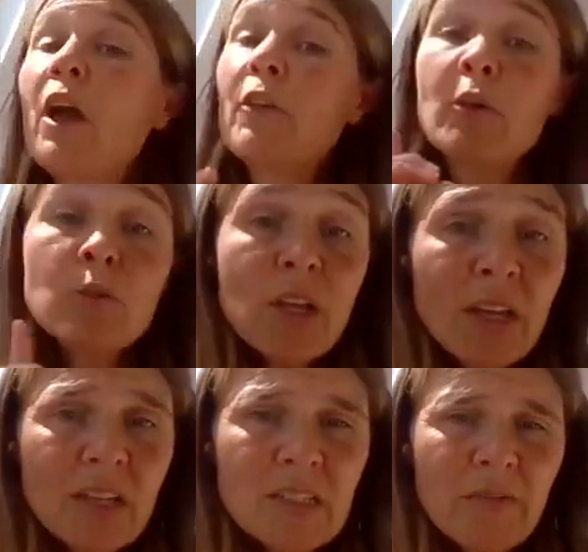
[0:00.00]
The
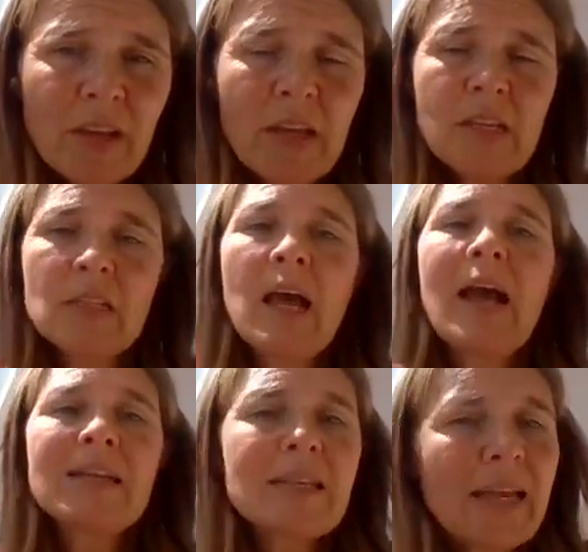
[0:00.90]
alternative is,
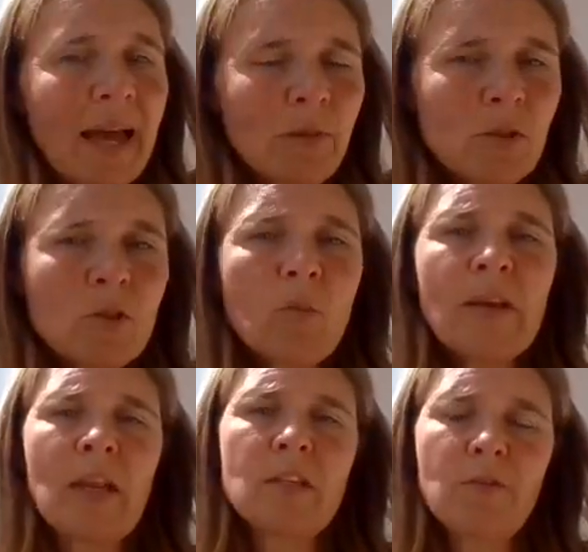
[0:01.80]
as a council, we
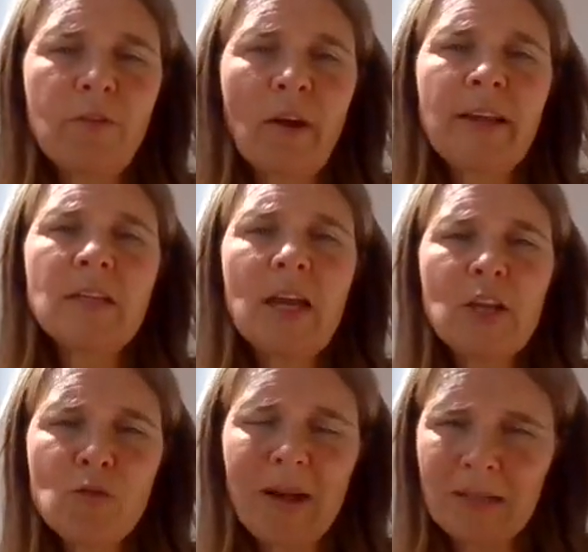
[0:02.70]
need to find a
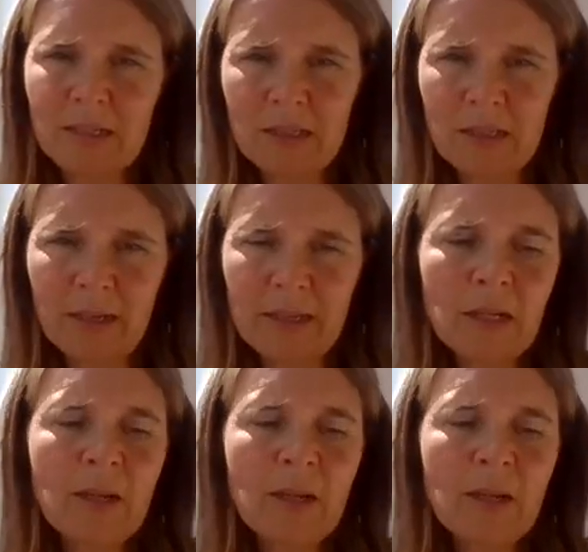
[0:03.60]
transit site.